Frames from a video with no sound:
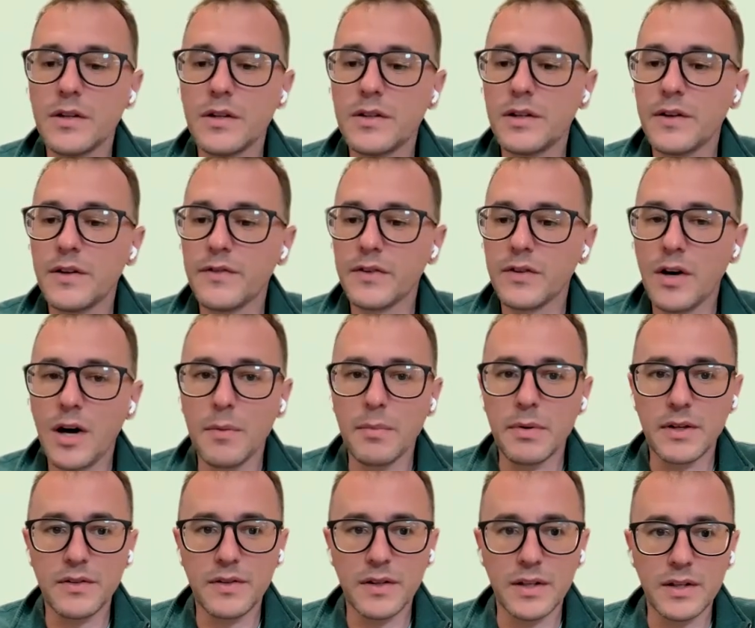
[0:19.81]
to different
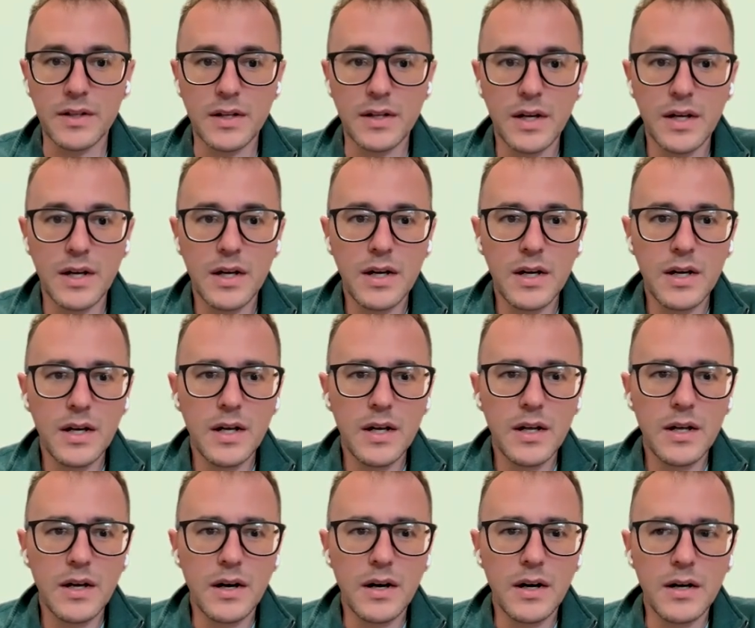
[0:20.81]
topics. And
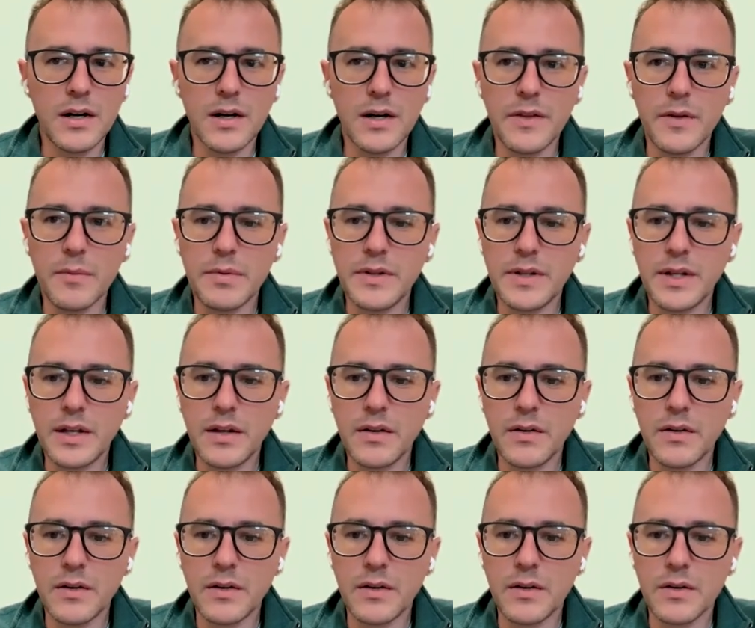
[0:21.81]
the
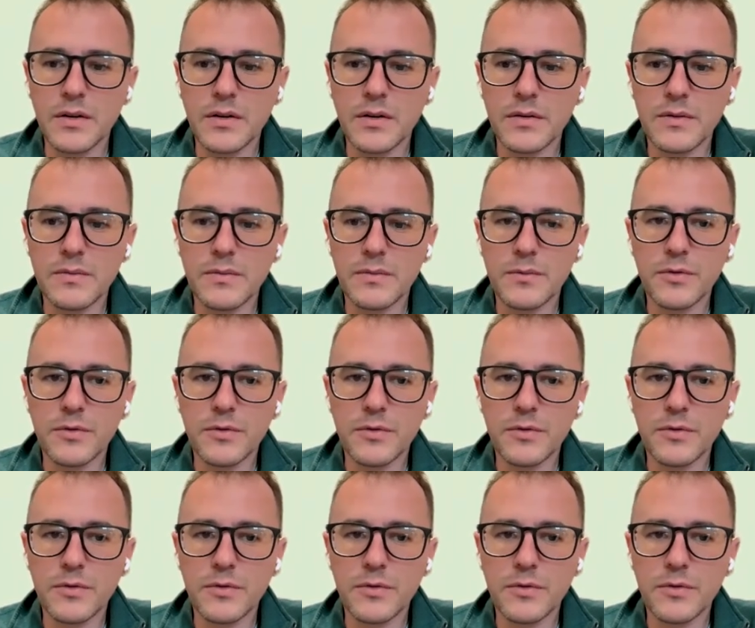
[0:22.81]
particular